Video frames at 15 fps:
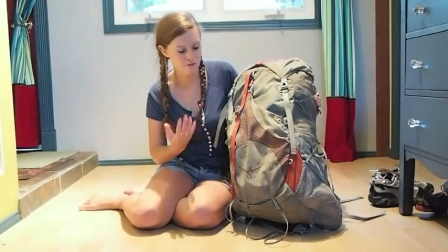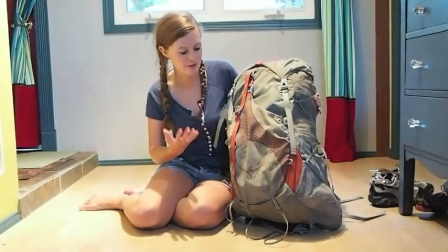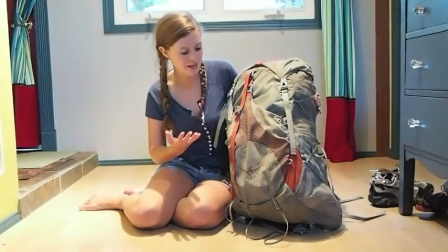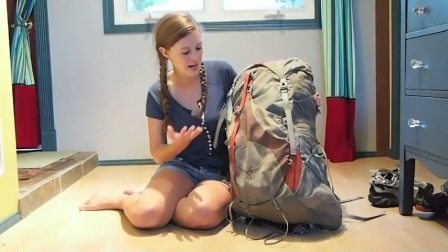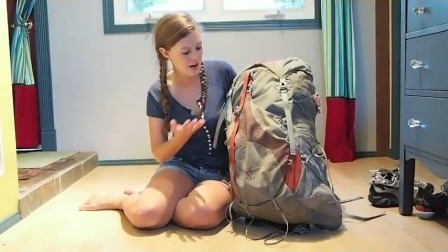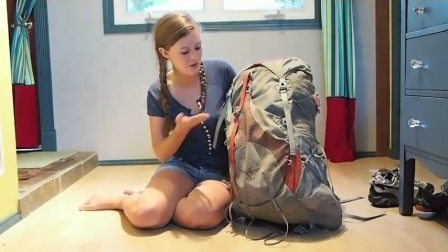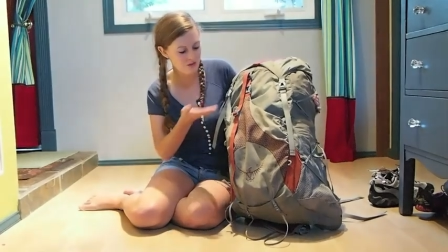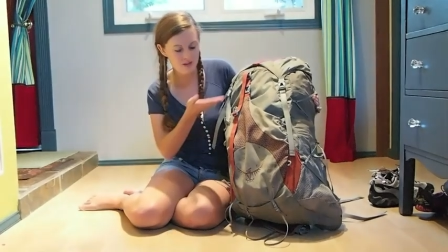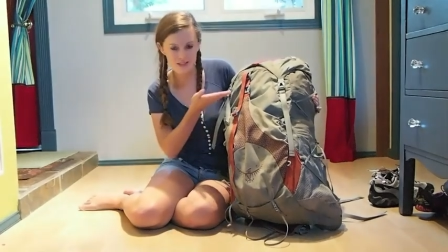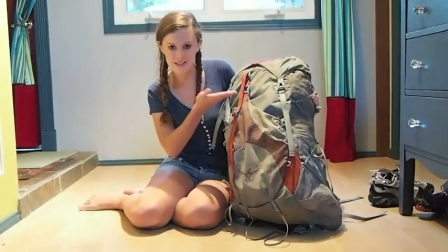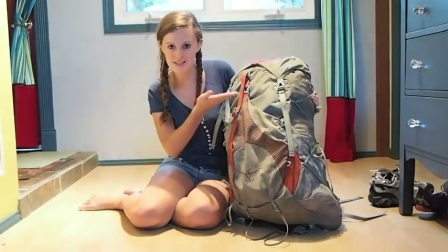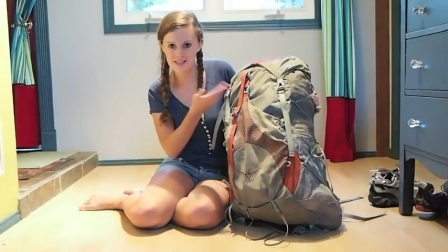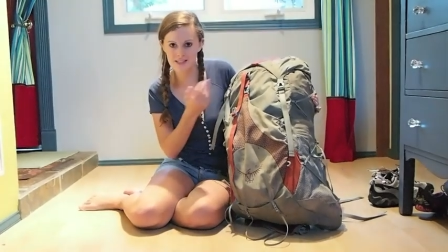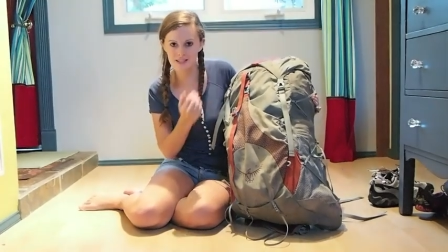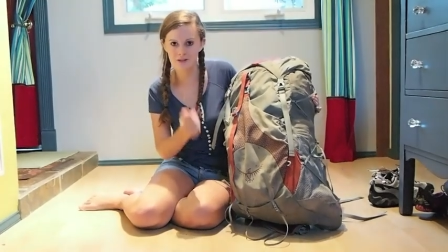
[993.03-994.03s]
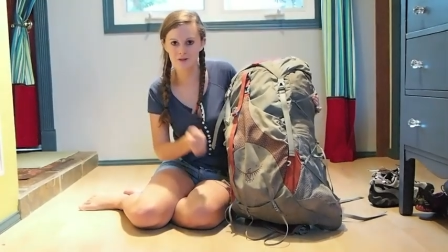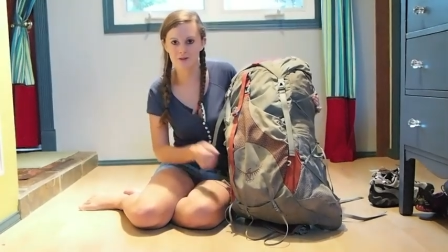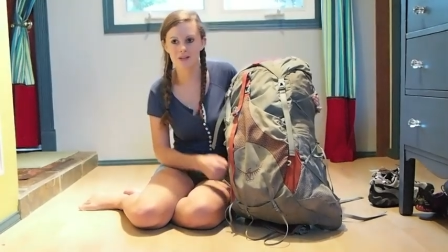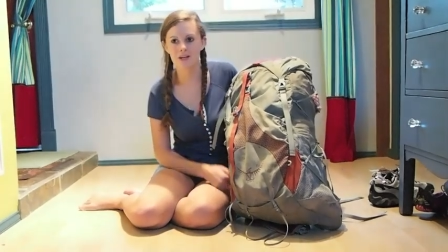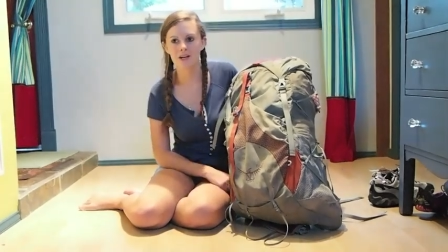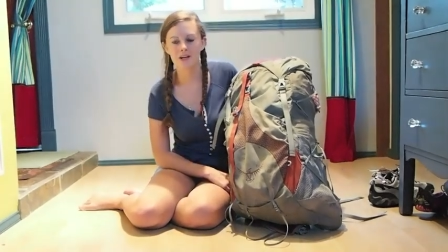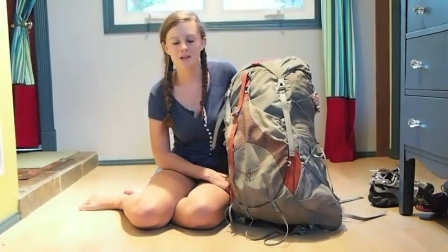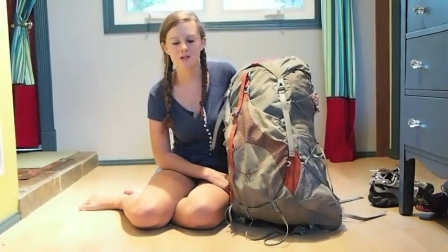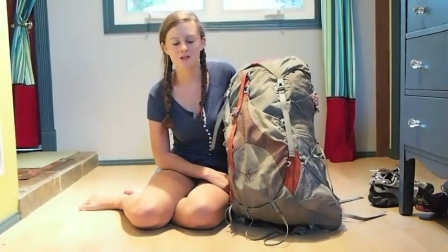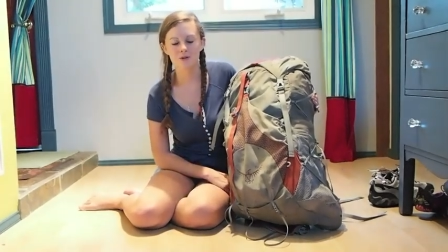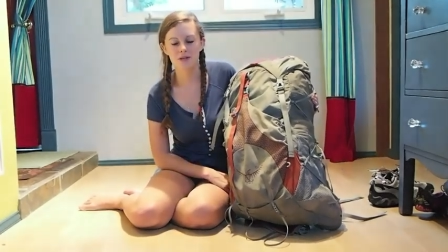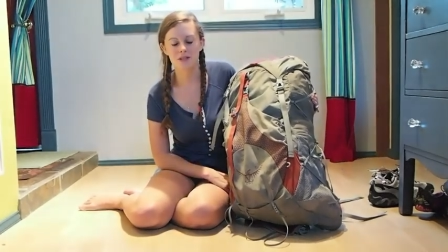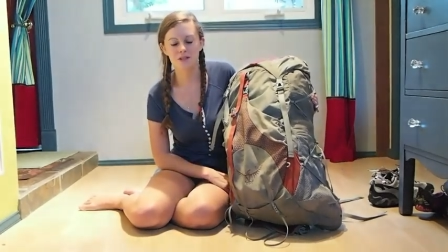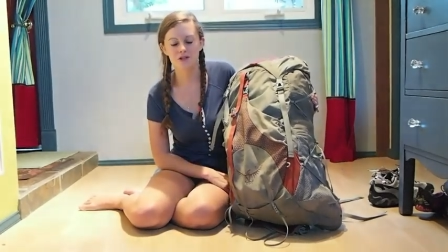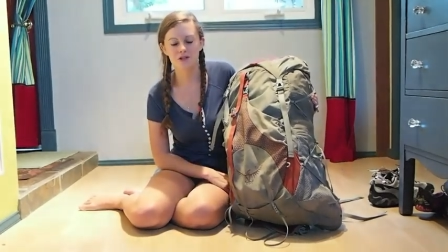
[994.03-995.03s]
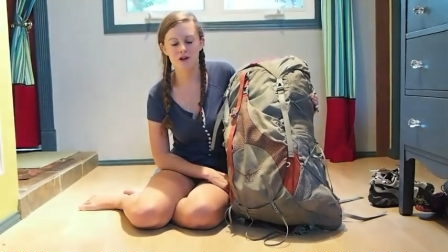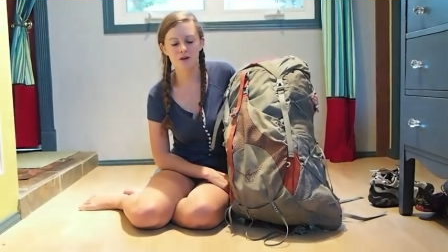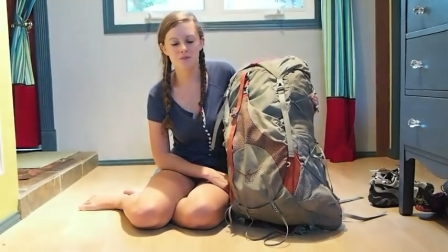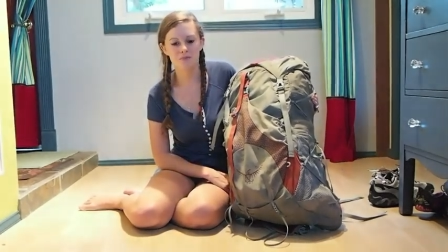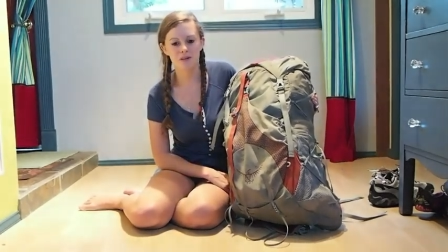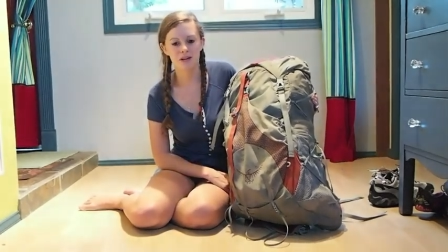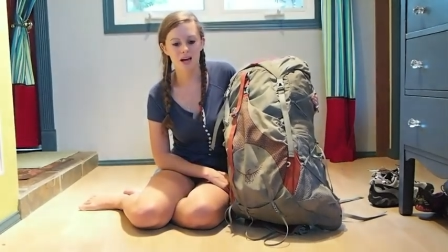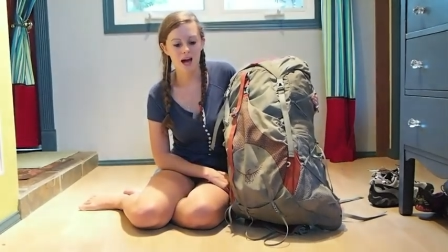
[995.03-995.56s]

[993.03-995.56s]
for now it's still doing the job.